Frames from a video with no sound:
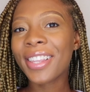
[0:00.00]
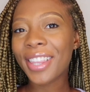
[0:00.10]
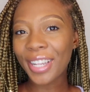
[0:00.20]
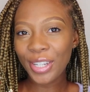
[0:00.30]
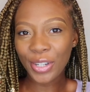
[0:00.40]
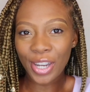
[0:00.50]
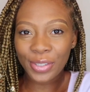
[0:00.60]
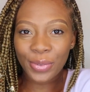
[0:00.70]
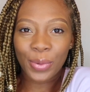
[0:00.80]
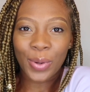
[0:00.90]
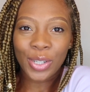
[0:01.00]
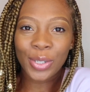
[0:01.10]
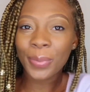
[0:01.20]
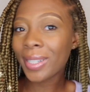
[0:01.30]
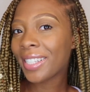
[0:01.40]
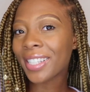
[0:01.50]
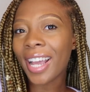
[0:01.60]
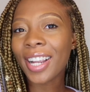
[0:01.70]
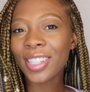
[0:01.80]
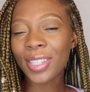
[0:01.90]
Thank you guys for watching. Please
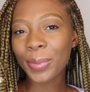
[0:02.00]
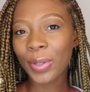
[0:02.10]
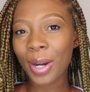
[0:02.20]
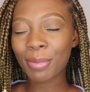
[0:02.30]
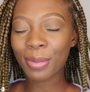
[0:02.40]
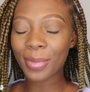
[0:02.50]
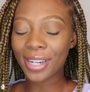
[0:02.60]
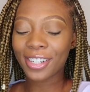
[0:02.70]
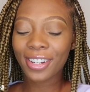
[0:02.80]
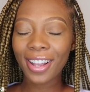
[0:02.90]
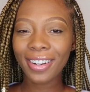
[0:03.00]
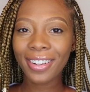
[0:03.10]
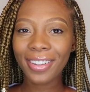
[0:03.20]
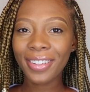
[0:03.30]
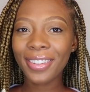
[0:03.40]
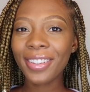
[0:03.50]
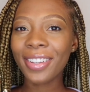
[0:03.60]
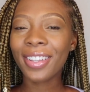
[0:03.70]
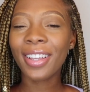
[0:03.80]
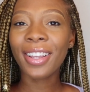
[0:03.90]
like and subscribe to my channel.
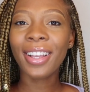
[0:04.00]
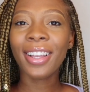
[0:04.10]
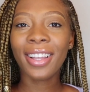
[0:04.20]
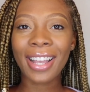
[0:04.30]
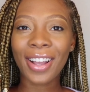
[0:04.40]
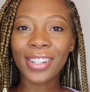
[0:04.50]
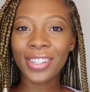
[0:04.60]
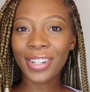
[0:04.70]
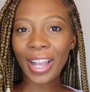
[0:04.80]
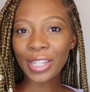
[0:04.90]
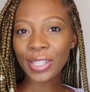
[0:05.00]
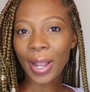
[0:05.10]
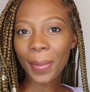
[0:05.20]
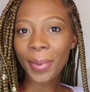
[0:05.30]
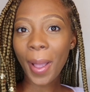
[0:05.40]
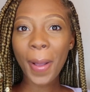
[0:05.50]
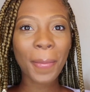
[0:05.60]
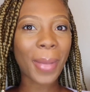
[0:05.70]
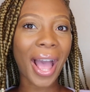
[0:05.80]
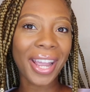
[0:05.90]
Until next time,
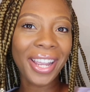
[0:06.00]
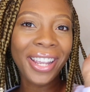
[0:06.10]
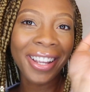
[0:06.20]
bye.